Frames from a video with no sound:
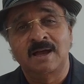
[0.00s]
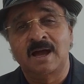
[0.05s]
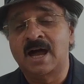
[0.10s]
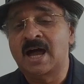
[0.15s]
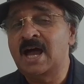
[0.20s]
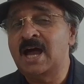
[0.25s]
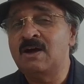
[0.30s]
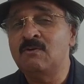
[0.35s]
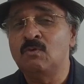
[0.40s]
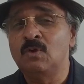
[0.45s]

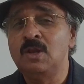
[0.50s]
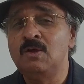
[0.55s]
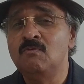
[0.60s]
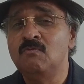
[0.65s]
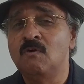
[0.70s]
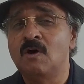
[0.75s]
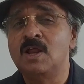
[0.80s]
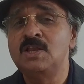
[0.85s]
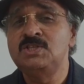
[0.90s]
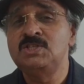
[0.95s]
I have only
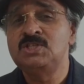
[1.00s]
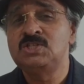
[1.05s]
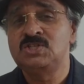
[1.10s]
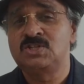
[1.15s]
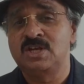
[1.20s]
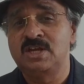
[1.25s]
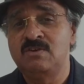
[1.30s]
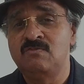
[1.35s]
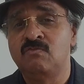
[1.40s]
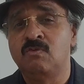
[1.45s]
one
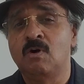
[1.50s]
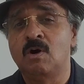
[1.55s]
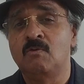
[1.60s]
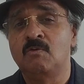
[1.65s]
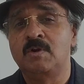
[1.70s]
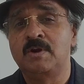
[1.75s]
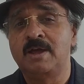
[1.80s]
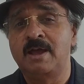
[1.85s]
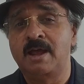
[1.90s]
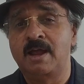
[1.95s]

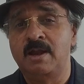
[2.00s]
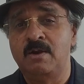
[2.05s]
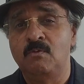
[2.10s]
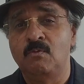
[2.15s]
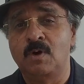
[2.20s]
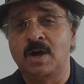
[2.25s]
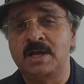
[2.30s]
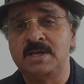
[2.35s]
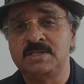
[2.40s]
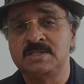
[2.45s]
straightforward
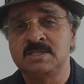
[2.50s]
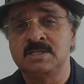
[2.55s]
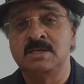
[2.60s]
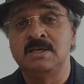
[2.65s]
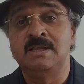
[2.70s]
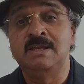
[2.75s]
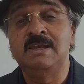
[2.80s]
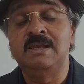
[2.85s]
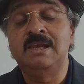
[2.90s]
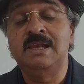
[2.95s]
advice.
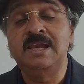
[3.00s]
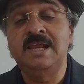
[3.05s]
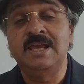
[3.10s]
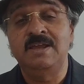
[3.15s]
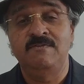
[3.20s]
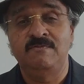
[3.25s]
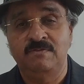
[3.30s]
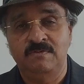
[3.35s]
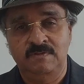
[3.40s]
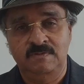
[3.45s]

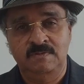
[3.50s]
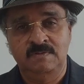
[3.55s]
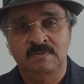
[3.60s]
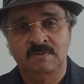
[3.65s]
Leave.